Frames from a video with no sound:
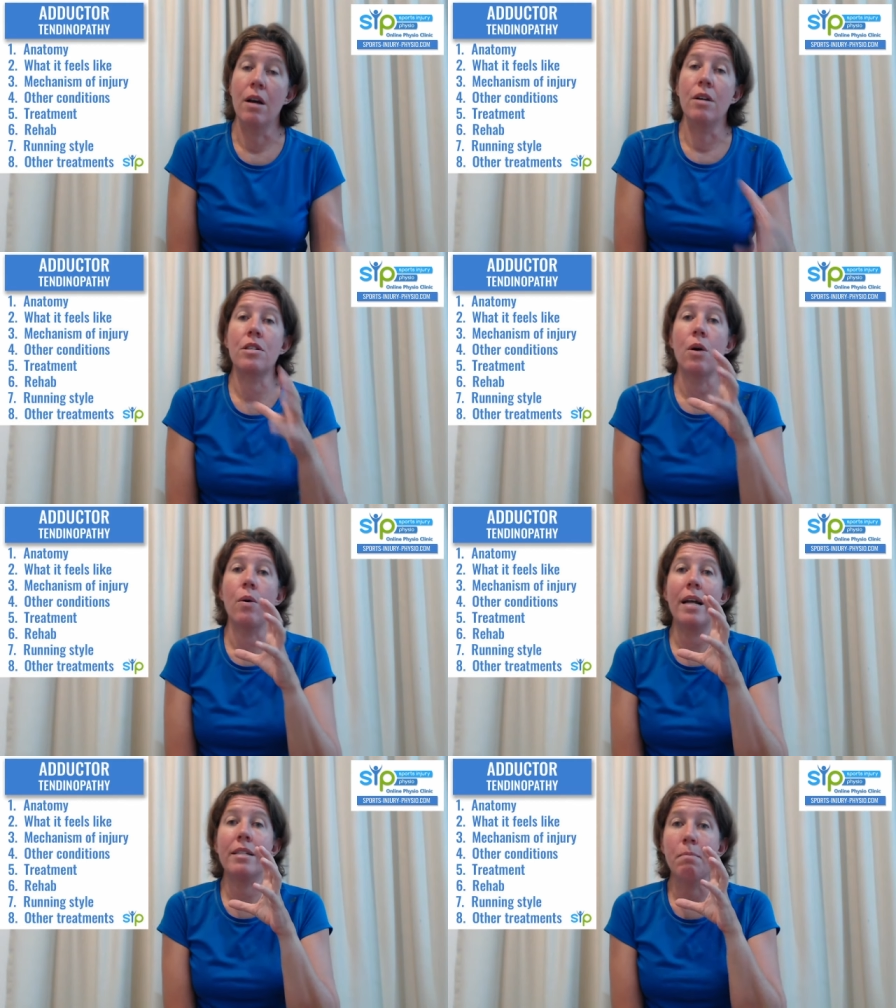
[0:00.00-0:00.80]
So
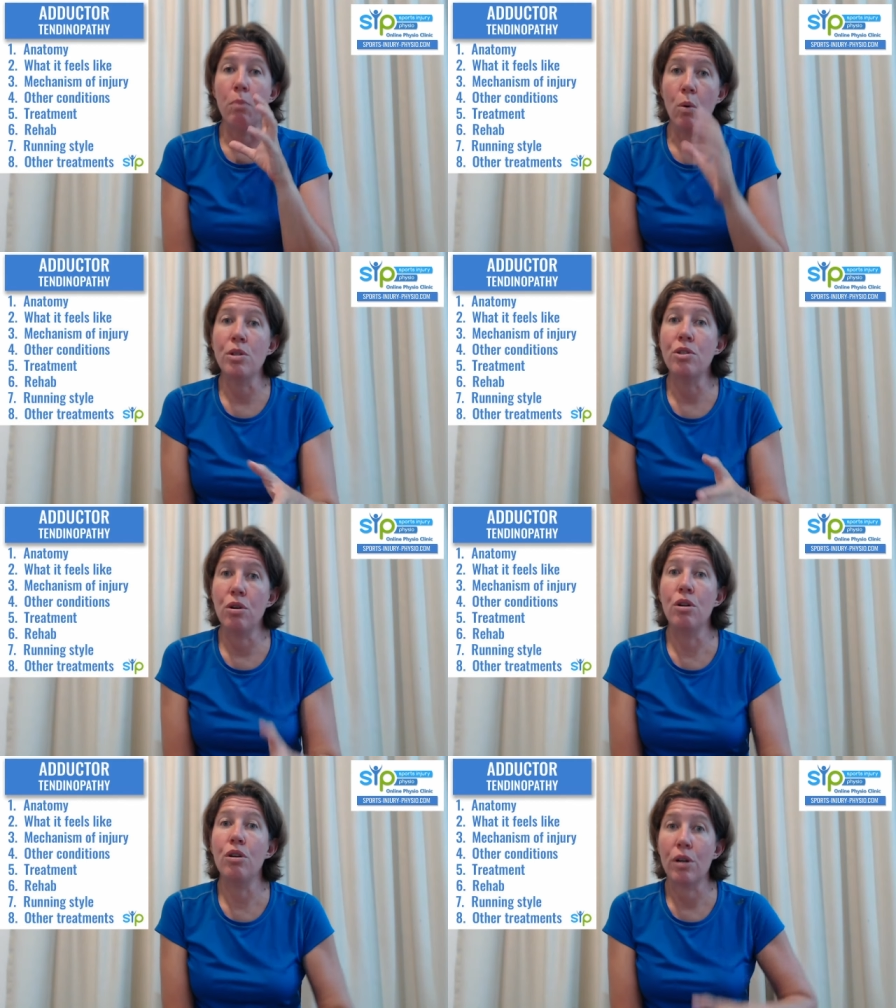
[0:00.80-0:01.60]
it's important to
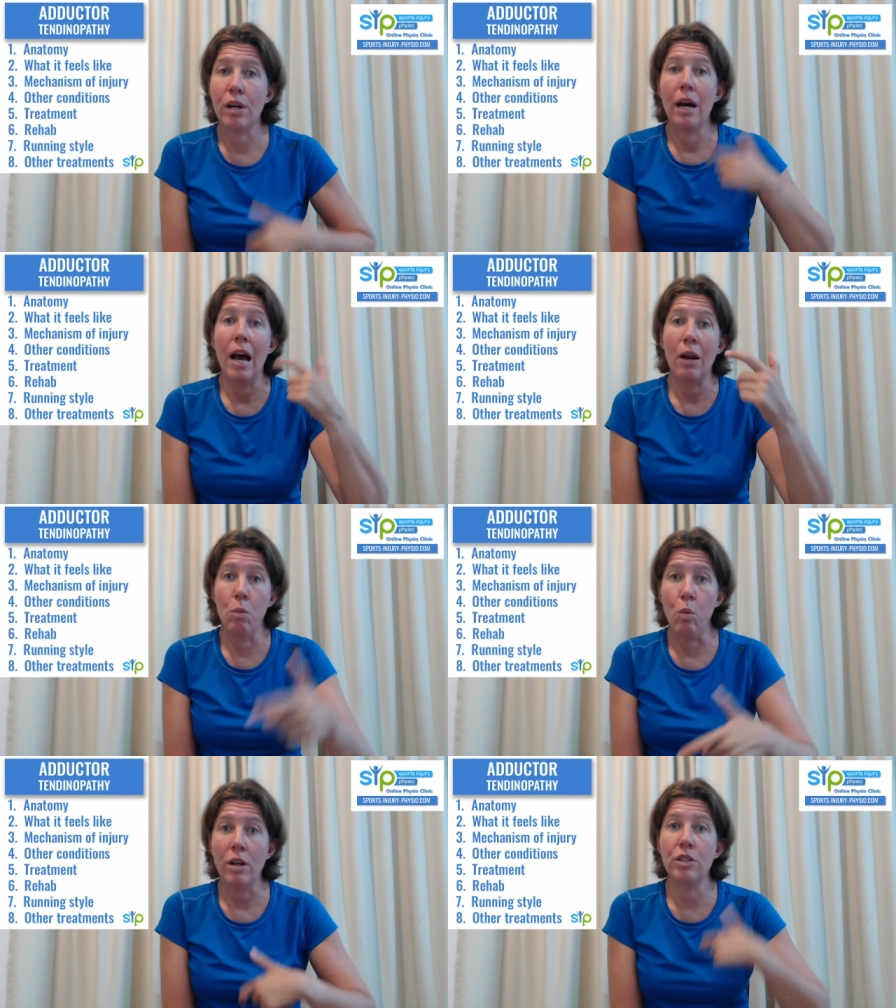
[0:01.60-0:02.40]
look at
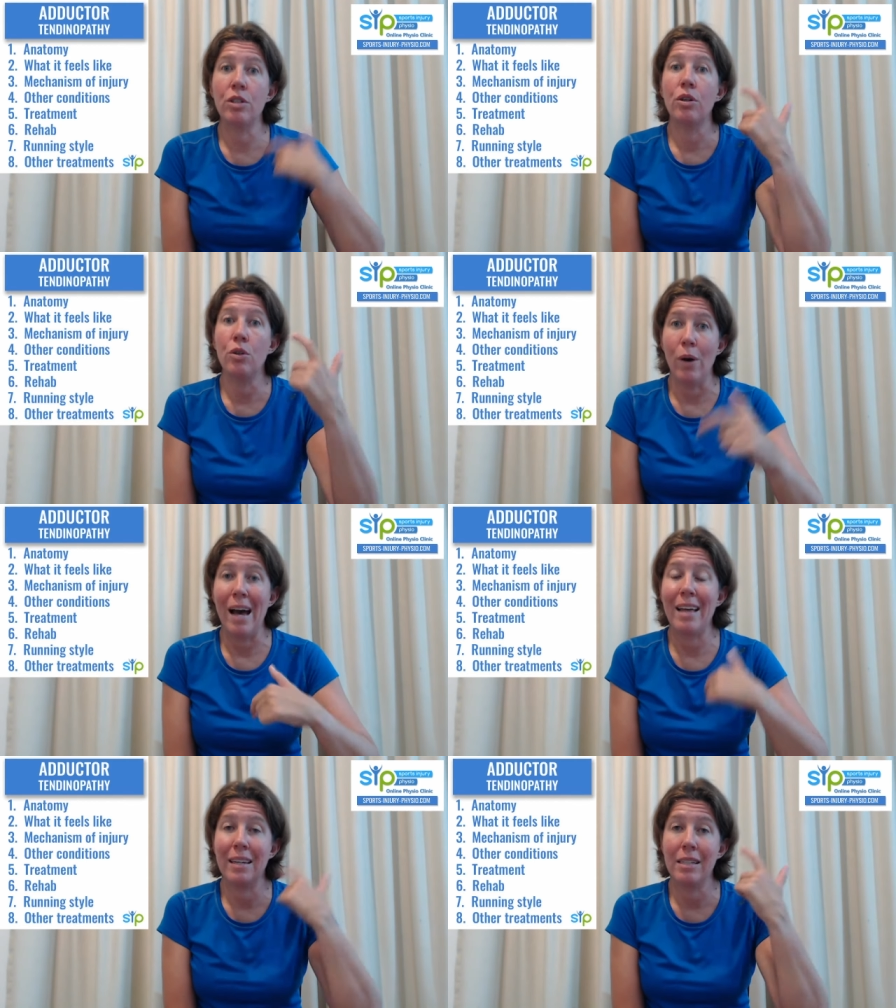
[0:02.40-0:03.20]
what your
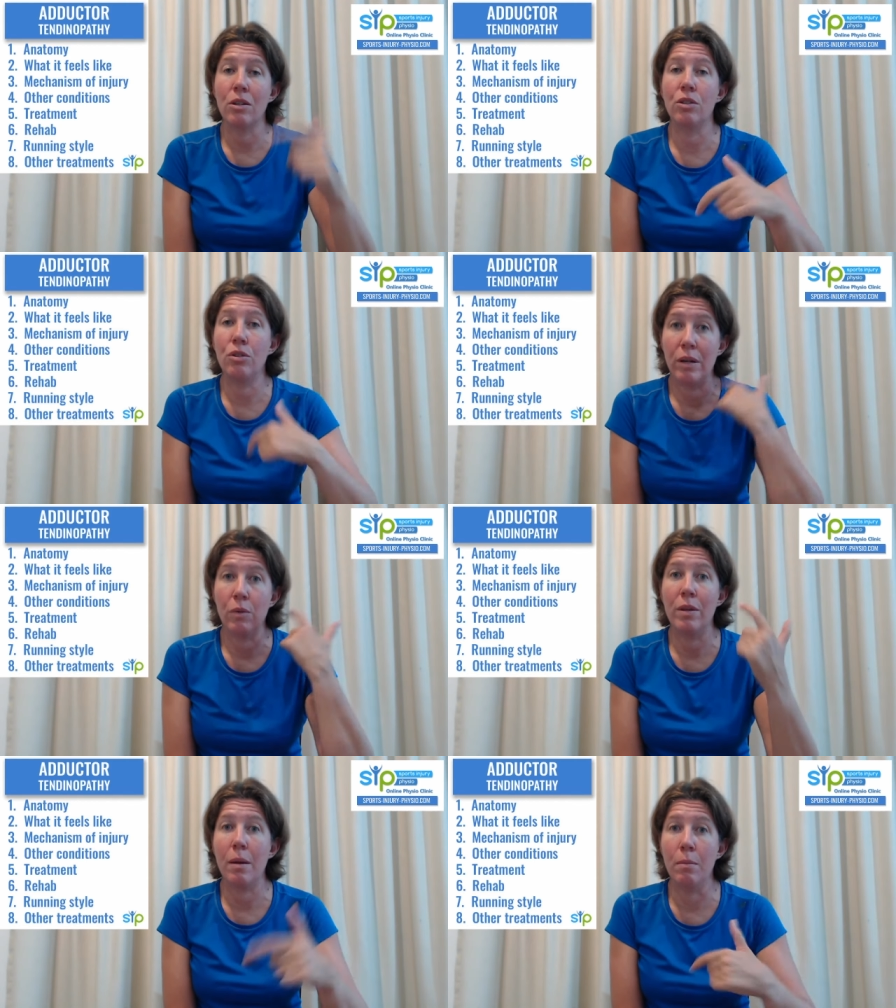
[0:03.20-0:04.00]
athletes are doing
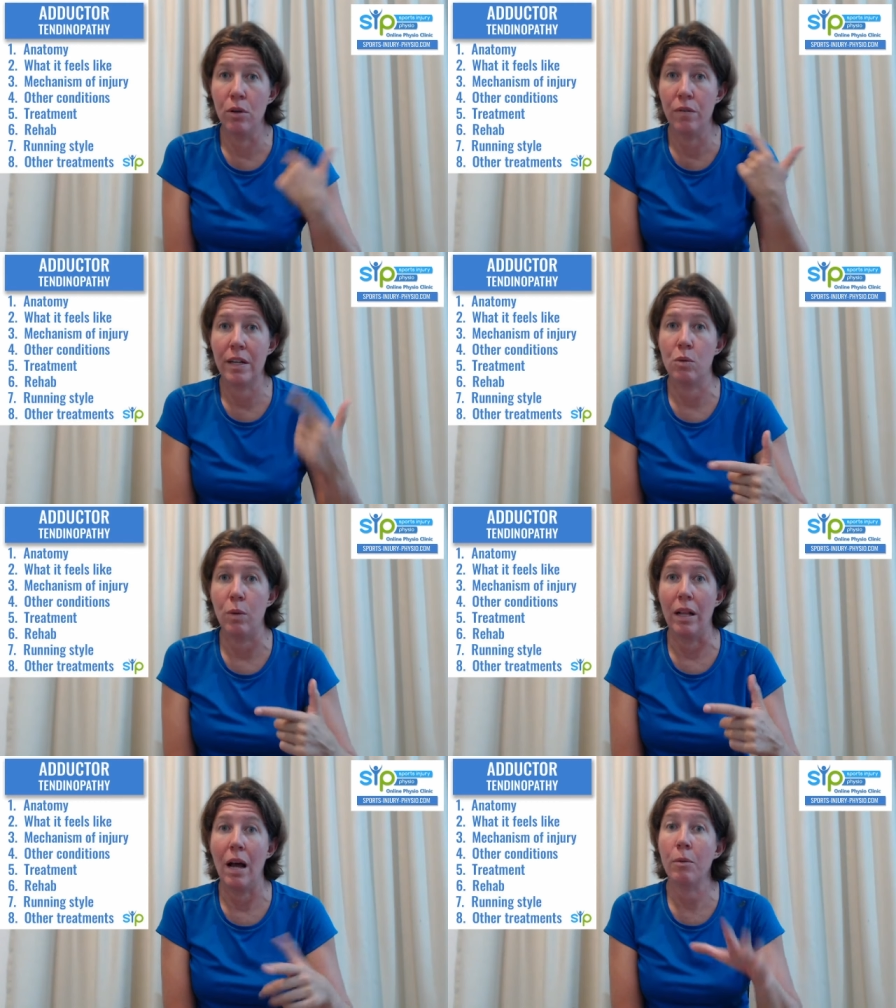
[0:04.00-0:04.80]
when they're moving as
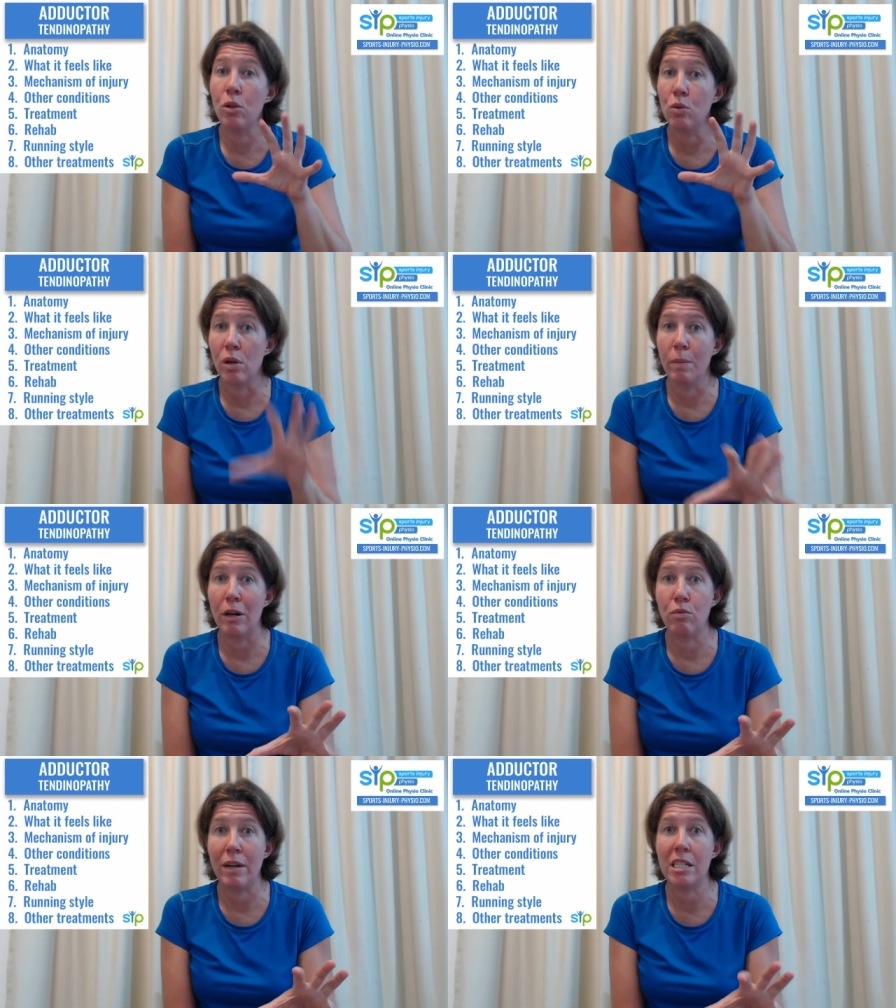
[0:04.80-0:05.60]
well. I'm going to talk
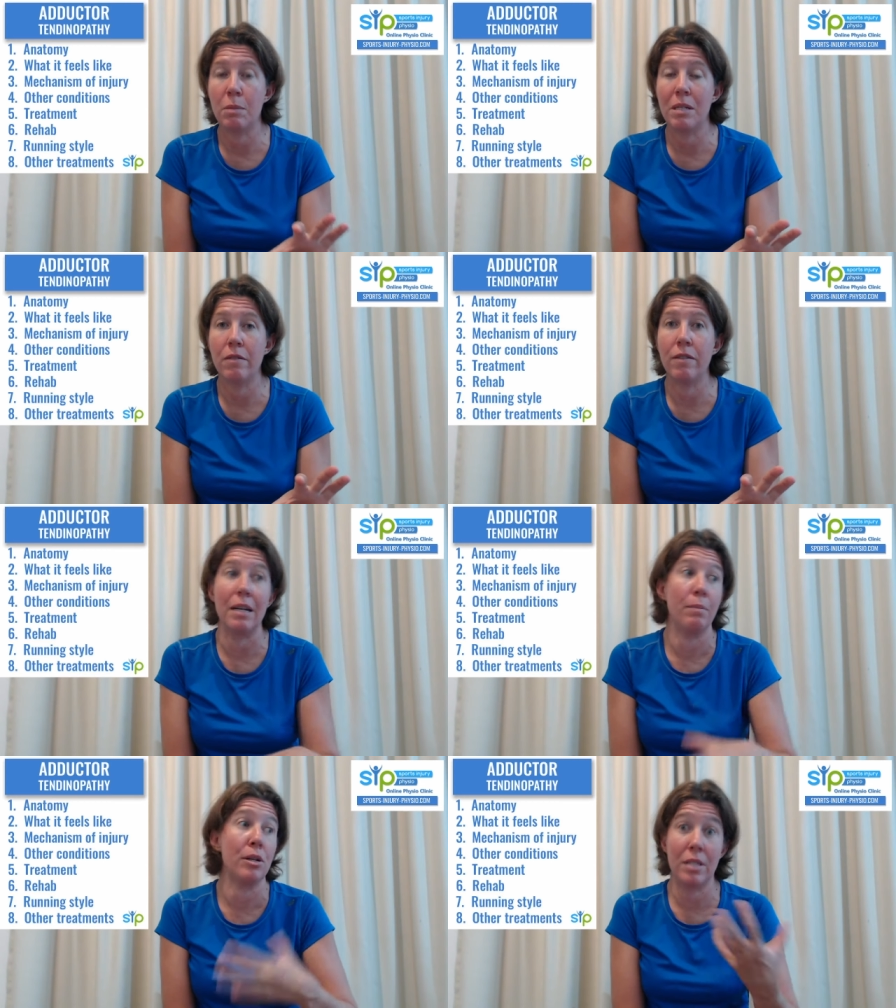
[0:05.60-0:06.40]
about runners
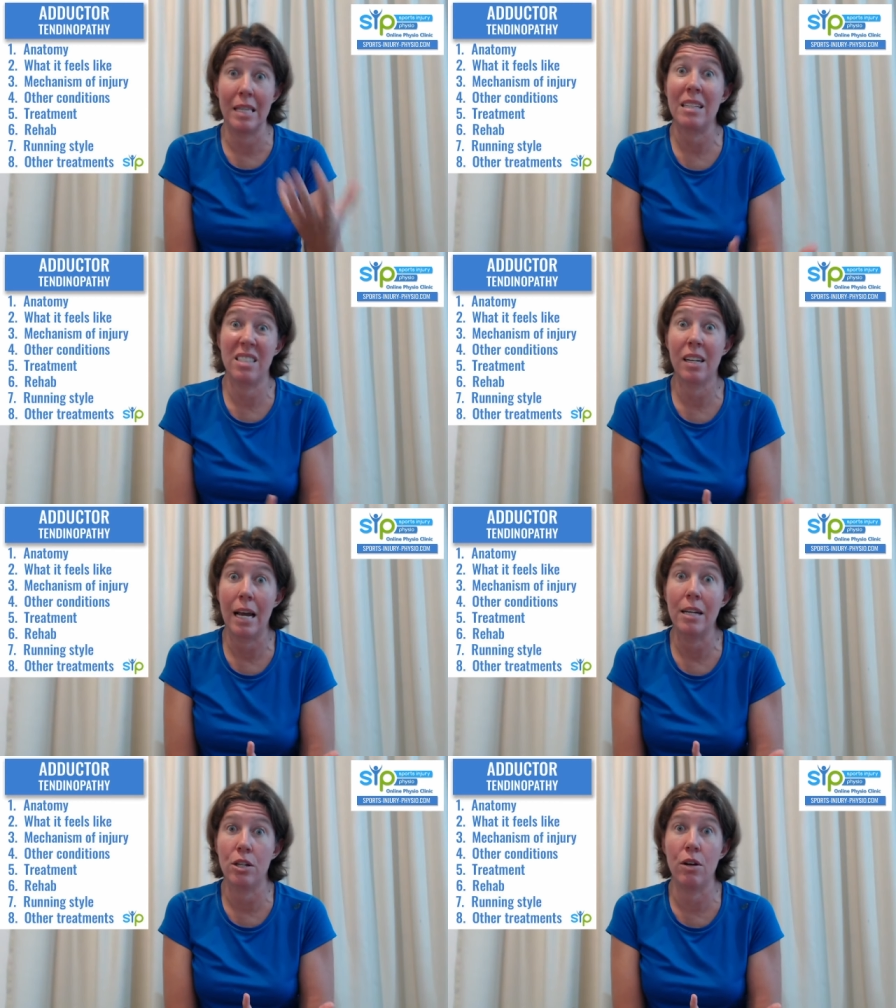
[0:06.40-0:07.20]
specifically because that's the
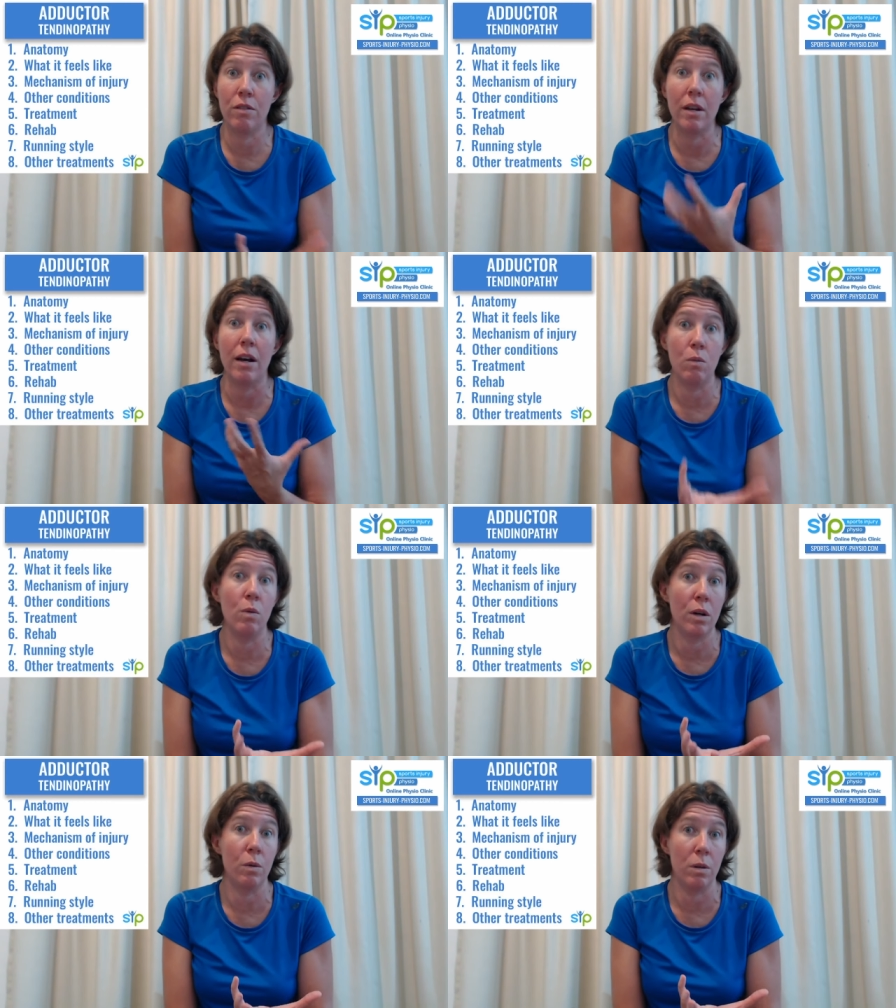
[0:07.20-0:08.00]
caseload that I
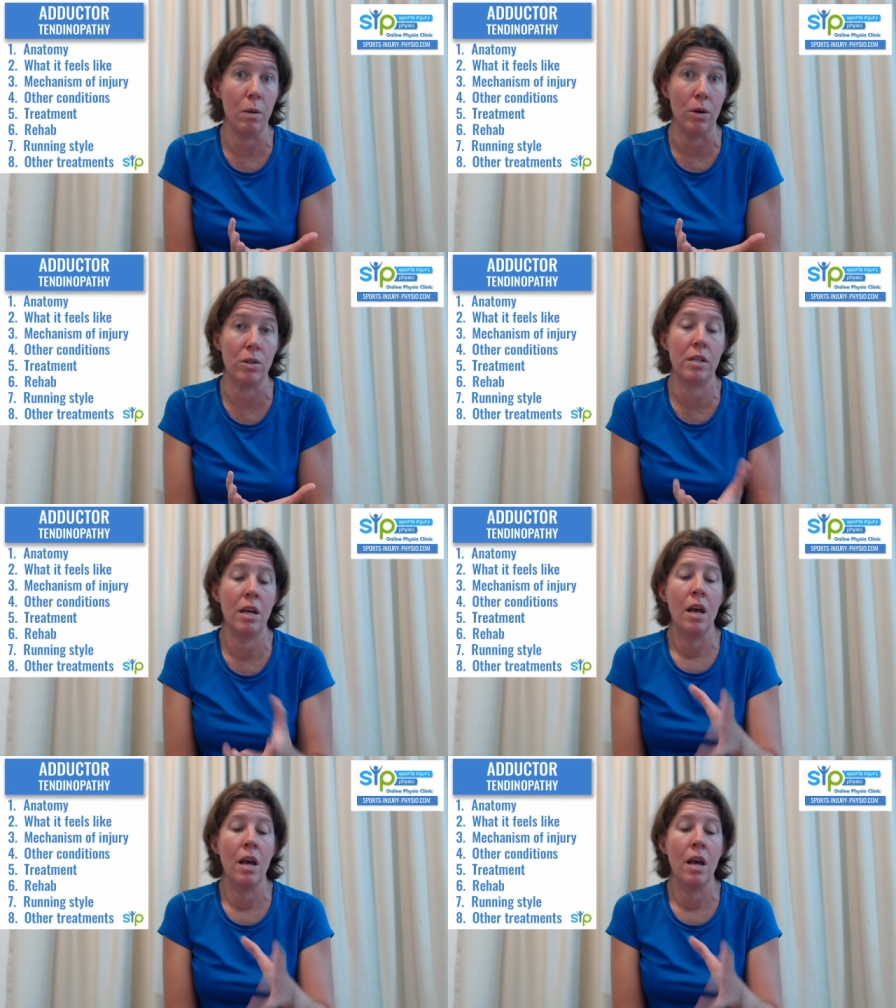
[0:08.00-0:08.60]
work with most.